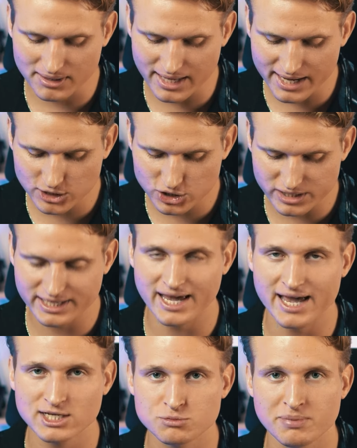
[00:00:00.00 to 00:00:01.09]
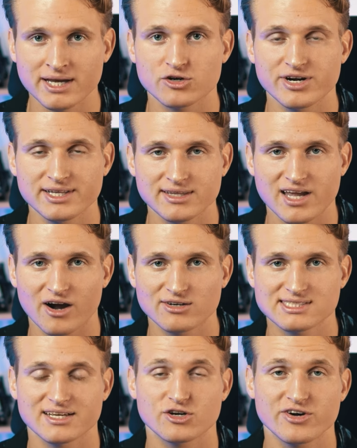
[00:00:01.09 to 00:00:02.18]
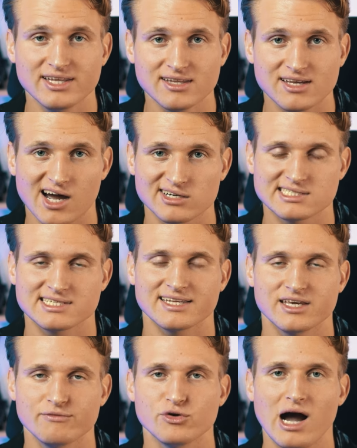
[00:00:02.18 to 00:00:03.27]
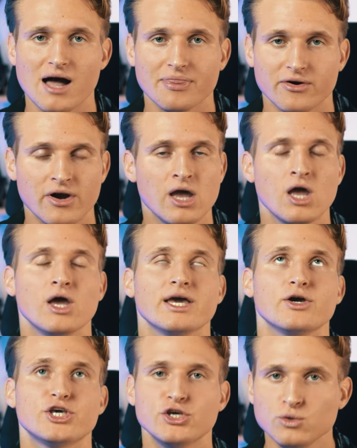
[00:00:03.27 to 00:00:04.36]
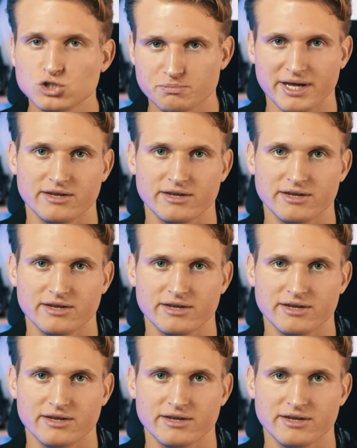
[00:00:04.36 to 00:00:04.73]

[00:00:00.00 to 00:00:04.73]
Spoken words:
but actually cashback credit cards and credit cards that give you other huge